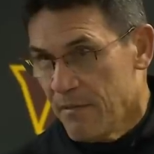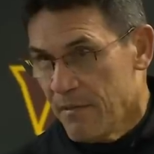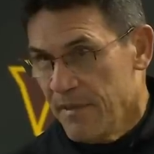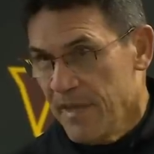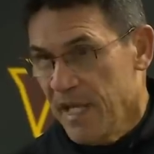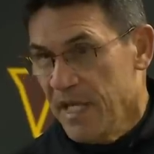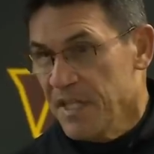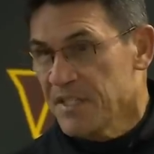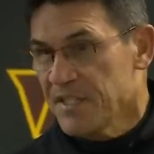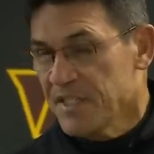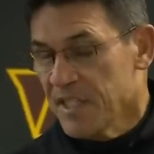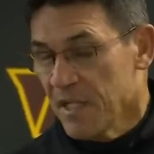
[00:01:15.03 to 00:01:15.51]

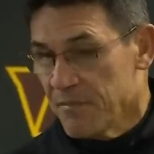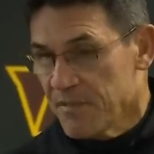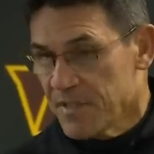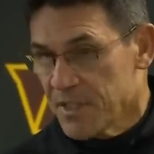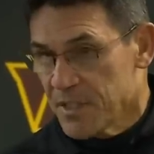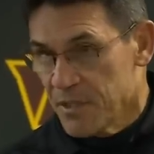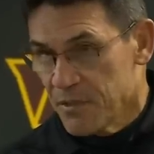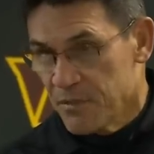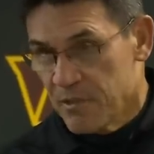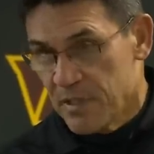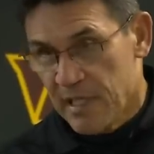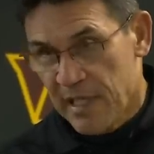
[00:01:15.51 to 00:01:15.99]
They
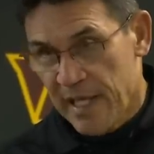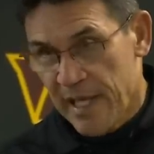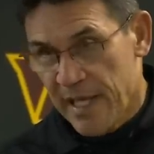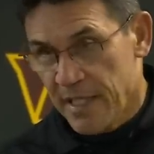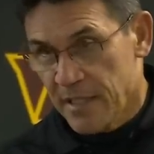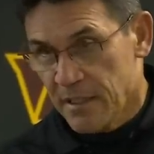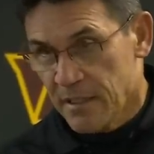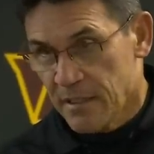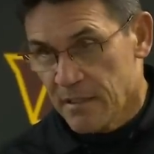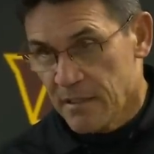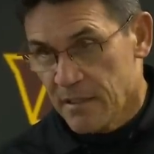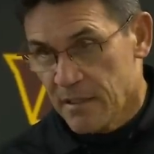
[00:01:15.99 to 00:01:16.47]
substituted
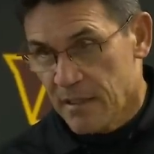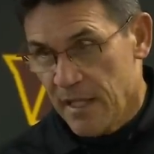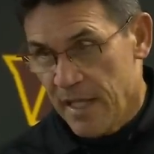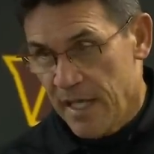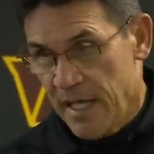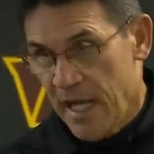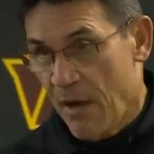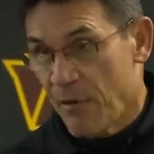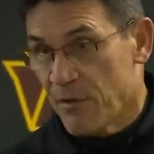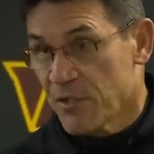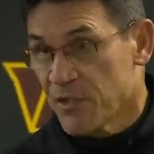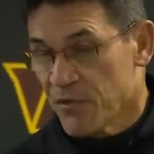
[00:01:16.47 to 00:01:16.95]
late,
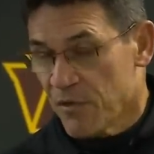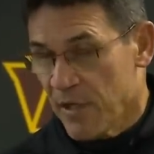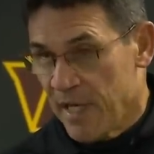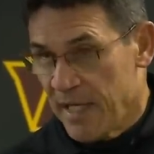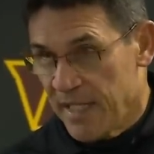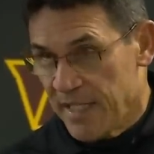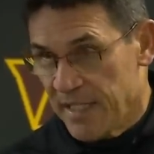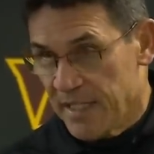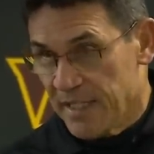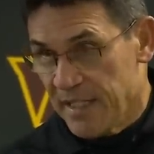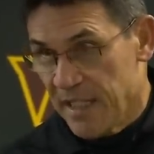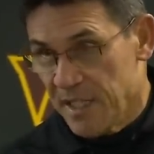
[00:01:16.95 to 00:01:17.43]
and I was trying
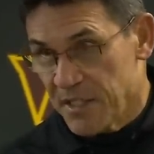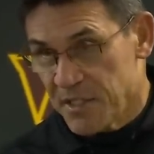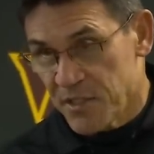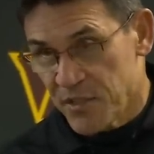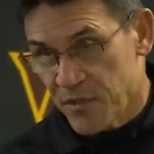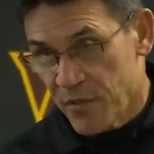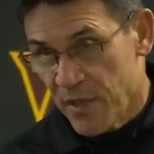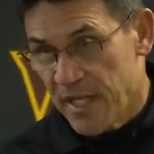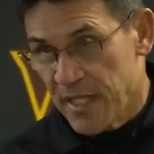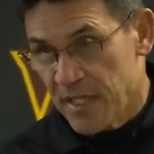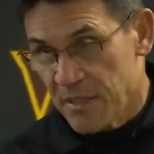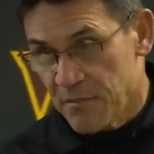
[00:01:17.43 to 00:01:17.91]
to get that
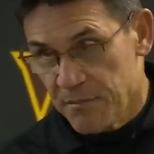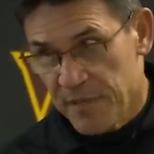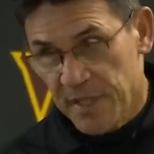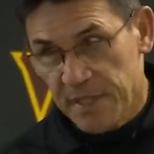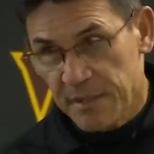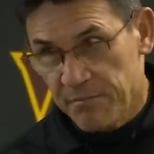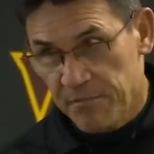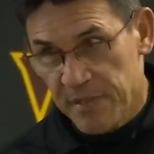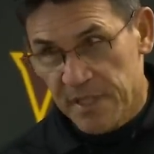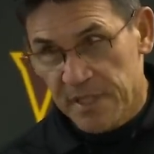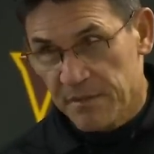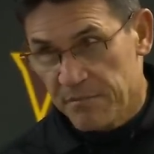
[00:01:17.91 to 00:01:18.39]
straight.
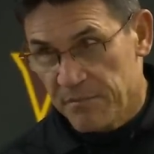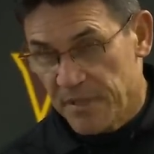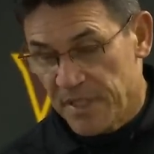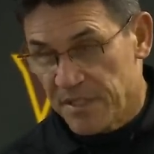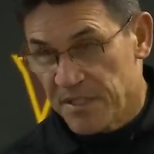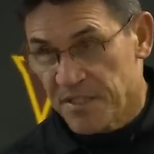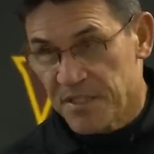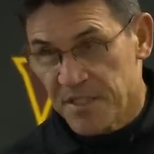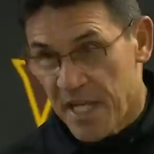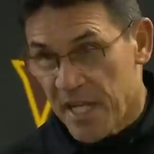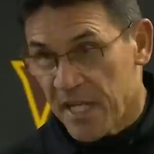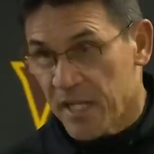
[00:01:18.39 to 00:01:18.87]
But, but, but
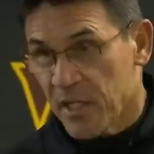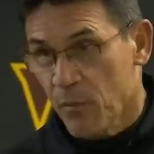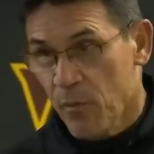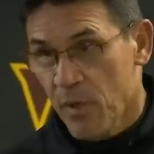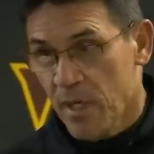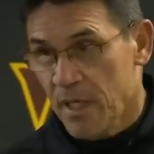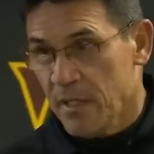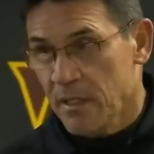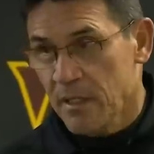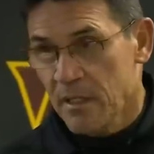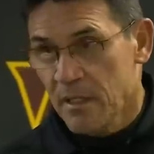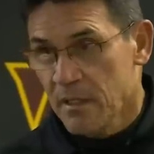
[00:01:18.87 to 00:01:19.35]
the second
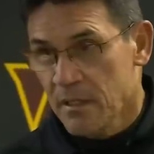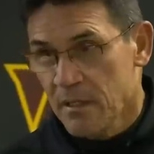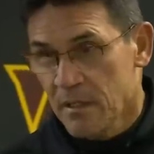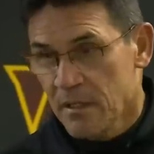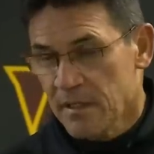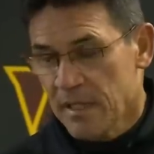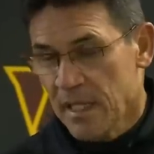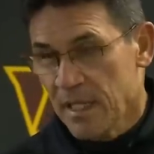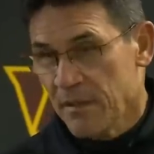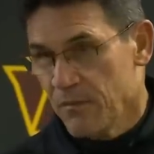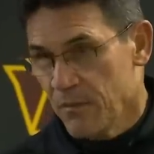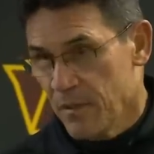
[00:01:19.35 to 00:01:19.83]
one,
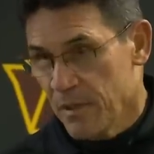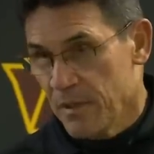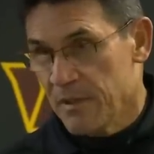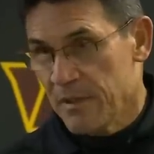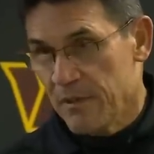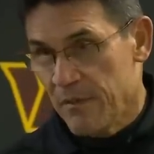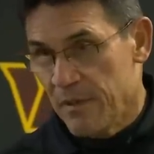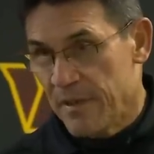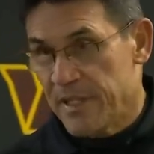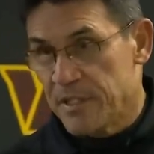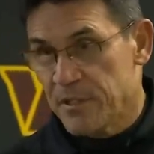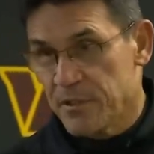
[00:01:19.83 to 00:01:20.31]
that where,
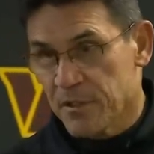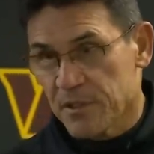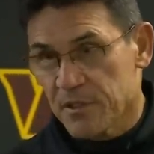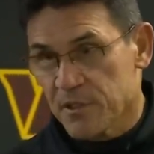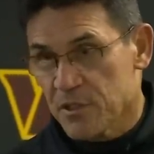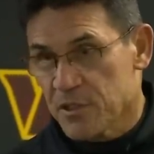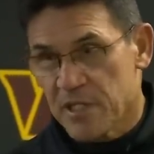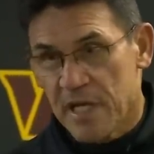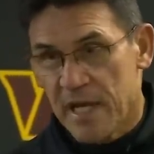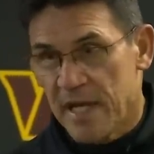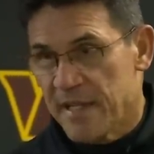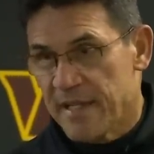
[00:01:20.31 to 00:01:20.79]
where they took the
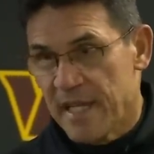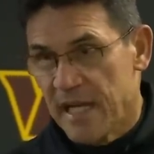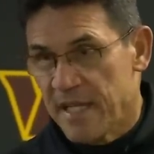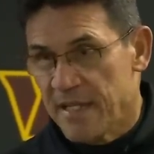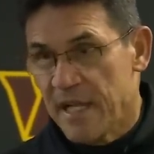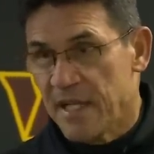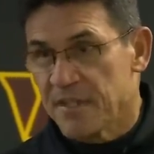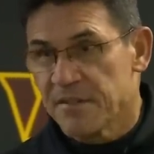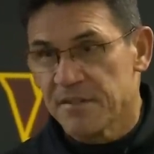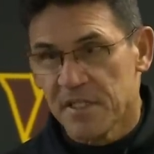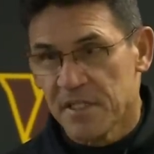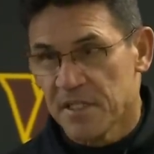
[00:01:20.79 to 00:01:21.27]
shot, that,
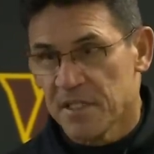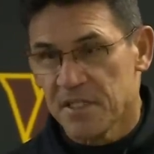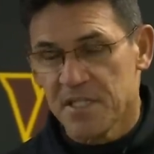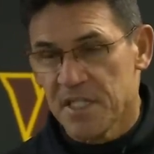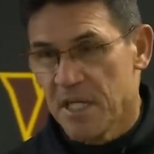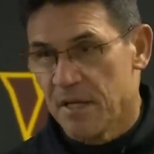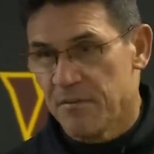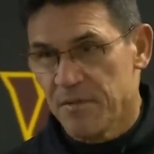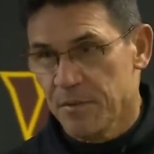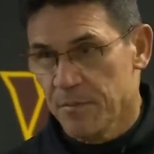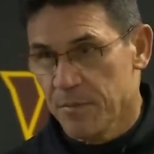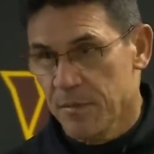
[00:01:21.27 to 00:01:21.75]
that's
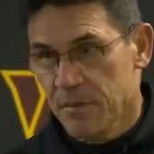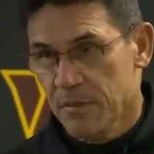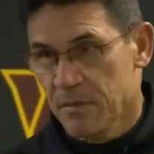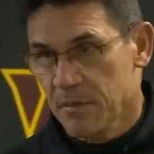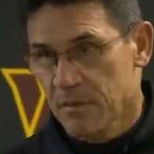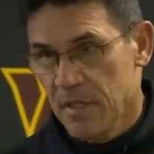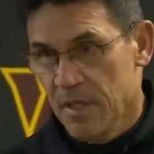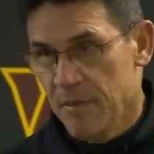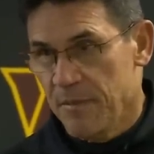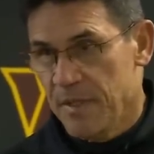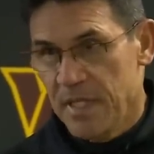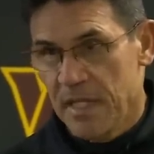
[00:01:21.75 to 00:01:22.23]
unacceptable.
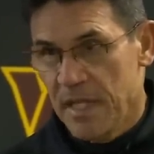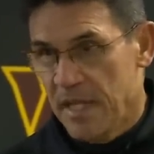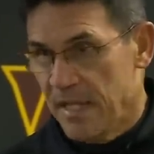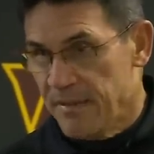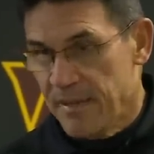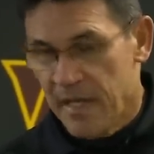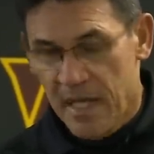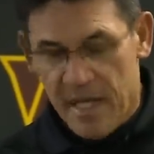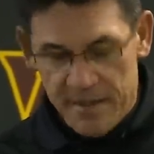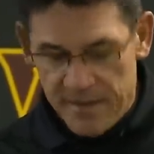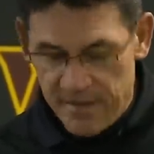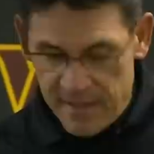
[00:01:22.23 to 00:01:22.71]
I mean, uh,
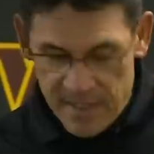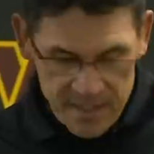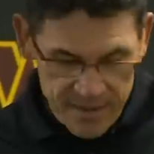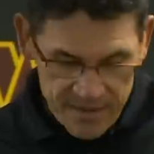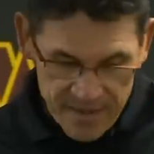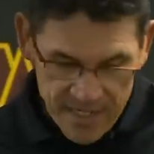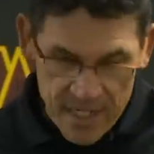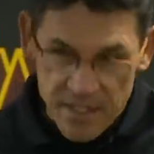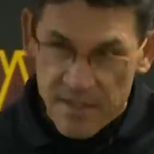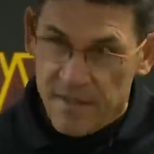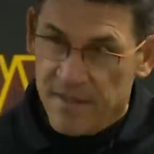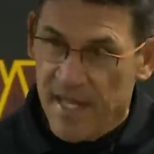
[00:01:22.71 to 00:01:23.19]
that, that,
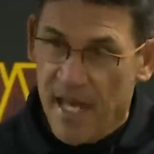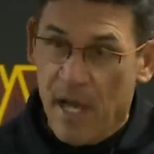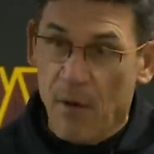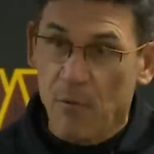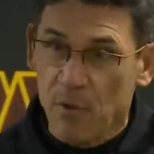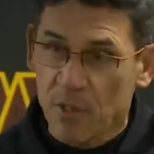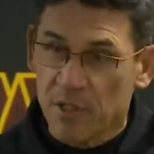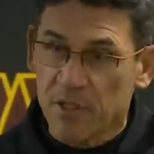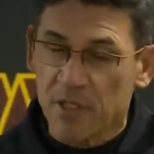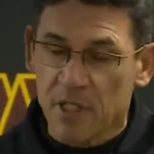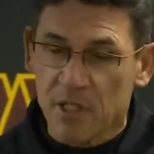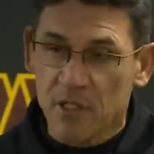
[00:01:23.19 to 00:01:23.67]
that, that
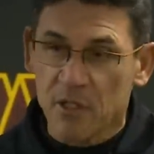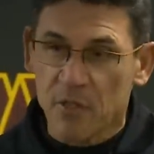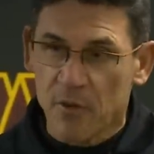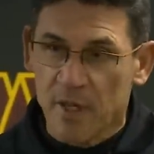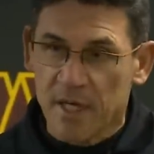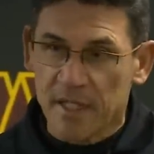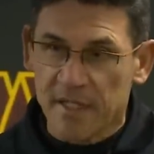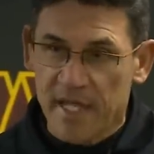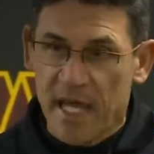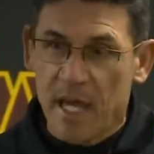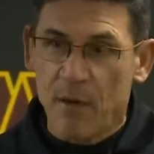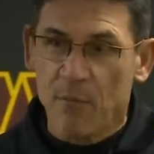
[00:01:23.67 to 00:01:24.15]
will get
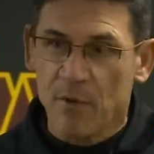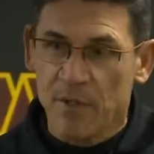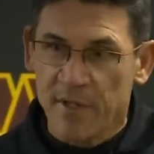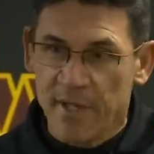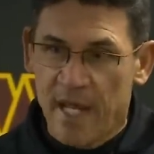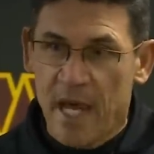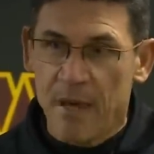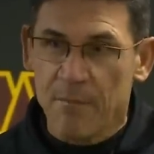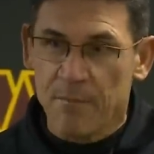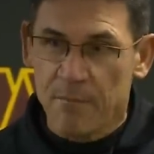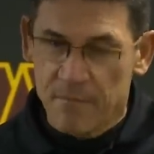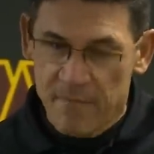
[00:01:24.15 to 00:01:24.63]
correct. That will
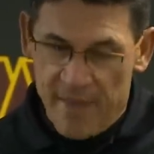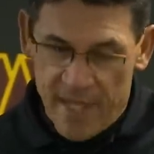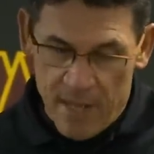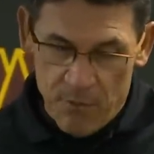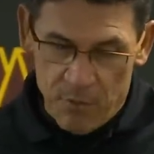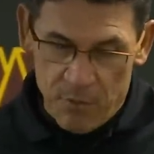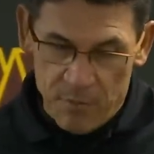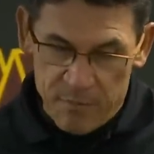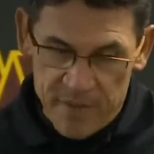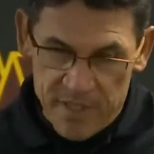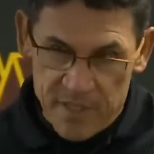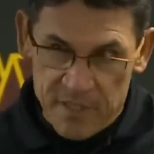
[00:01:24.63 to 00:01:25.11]
not, that
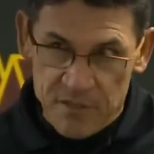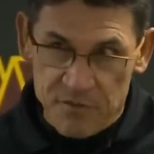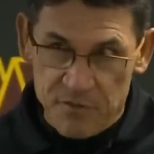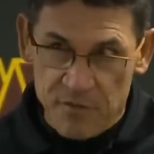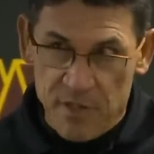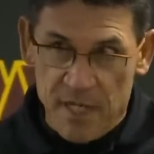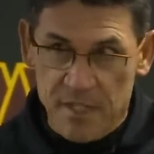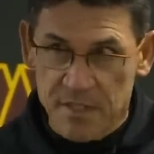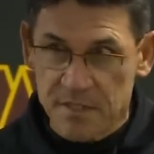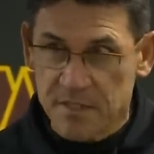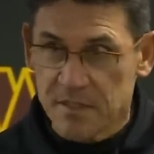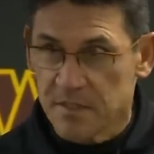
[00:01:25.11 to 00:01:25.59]
will be
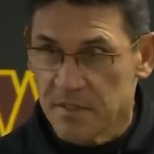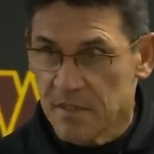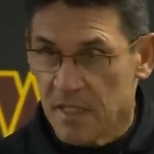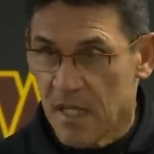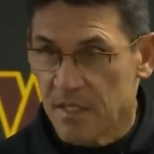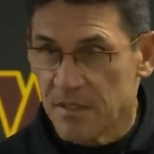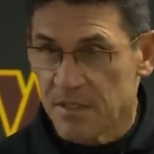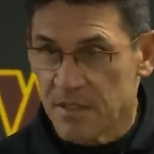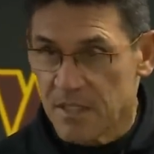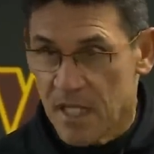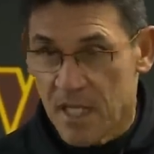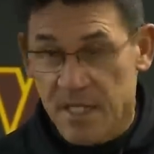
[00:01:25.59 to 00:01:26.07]
addressed.
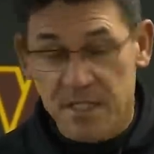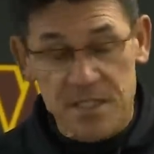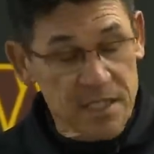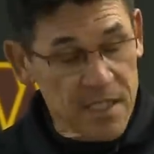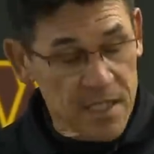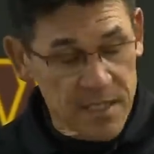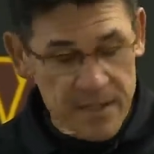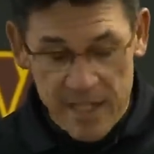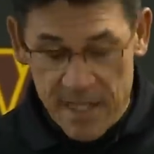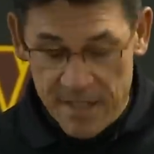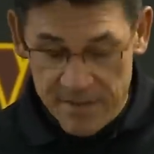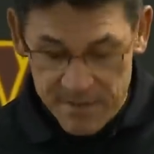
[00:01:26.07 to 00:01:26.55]
I'll tell you
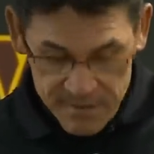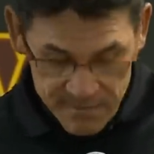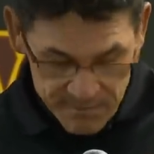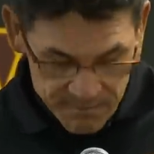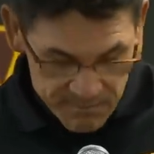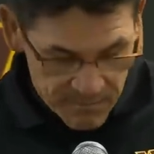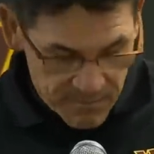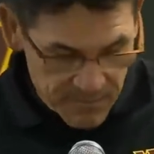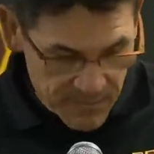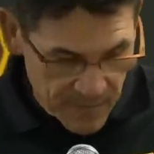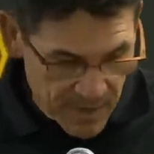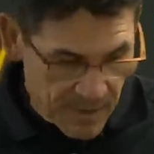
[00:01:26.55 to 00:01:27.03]
that,
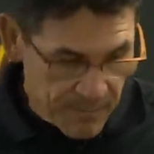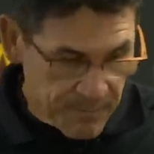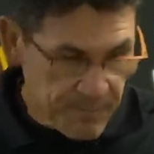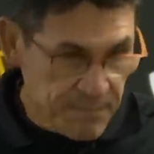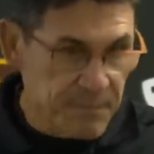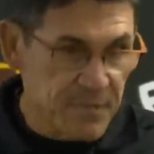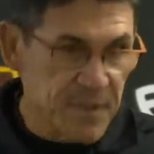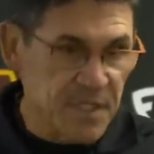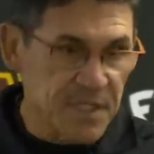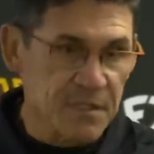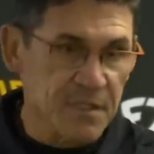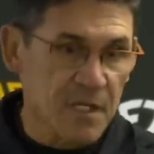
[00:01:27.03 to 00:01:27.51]
I'm
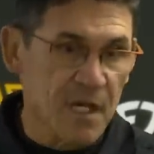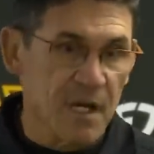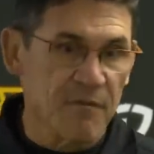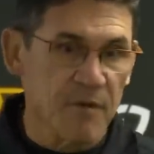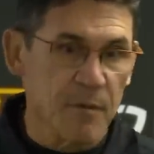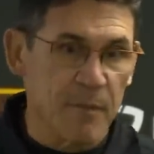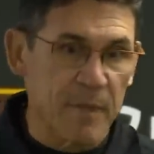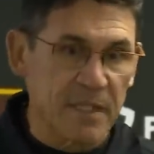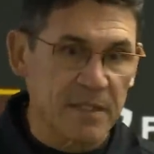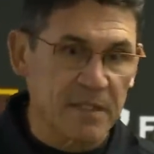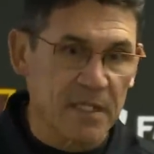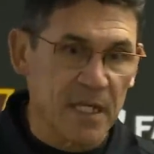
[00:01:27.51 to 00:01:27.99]
pissed off
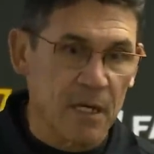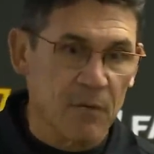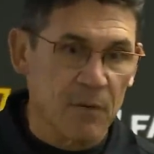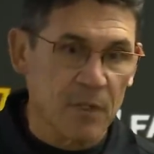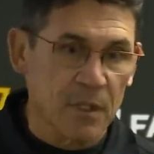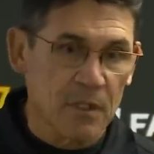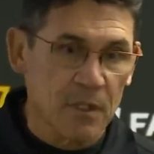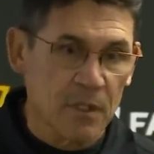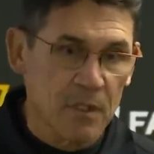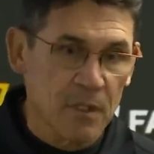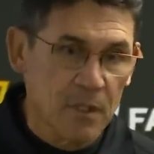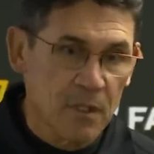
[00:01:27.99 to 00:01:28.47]
about that one.